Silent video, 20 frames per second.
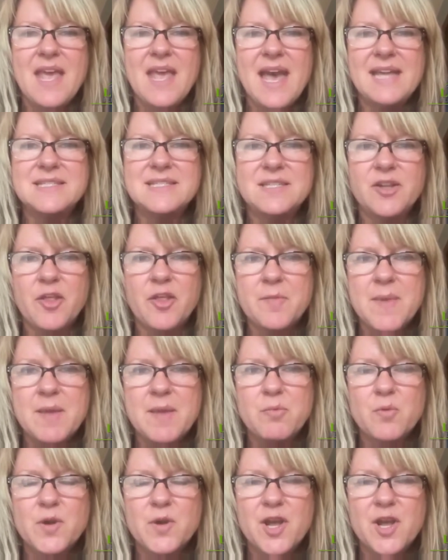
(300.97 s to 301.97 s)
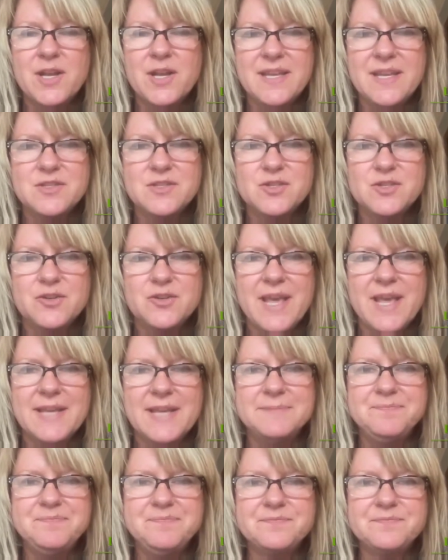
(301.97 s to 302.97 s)
I did all the paperwork on it
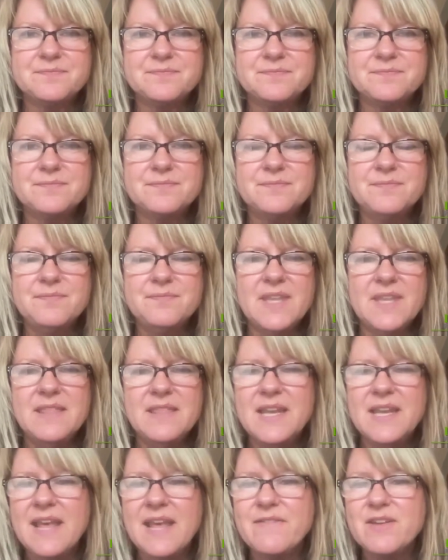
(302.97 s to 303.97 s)
yesterday. Then I have